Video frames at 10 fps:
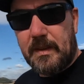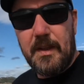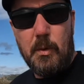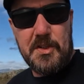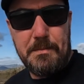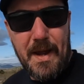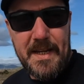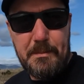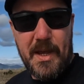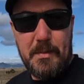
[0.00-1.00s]
There wasn't
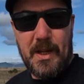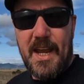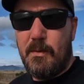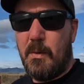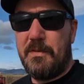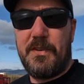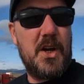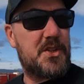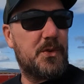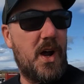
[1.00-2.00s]
many people here when we
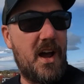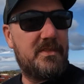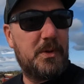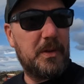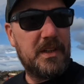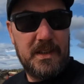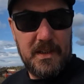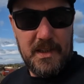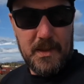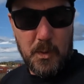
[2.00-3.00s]
first arrived, but
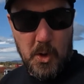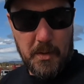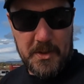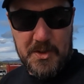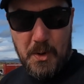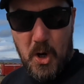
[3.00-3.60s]
woke up this